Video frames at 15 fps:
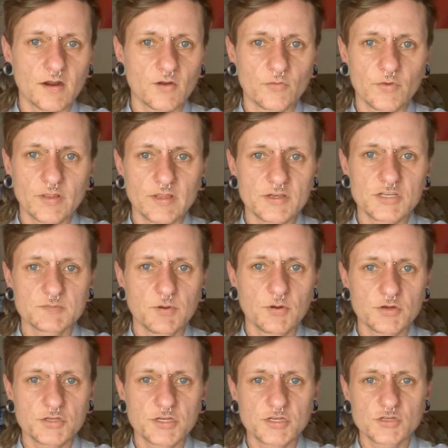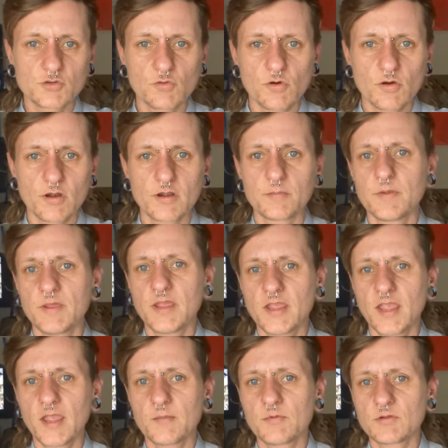really just pushing toward being
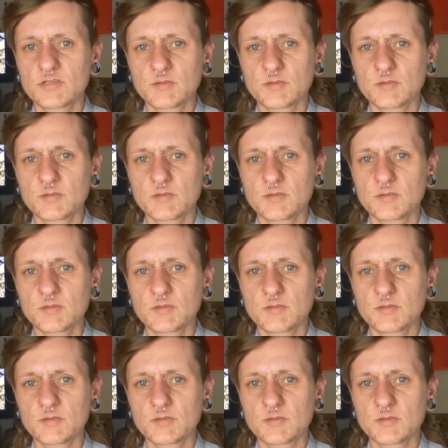able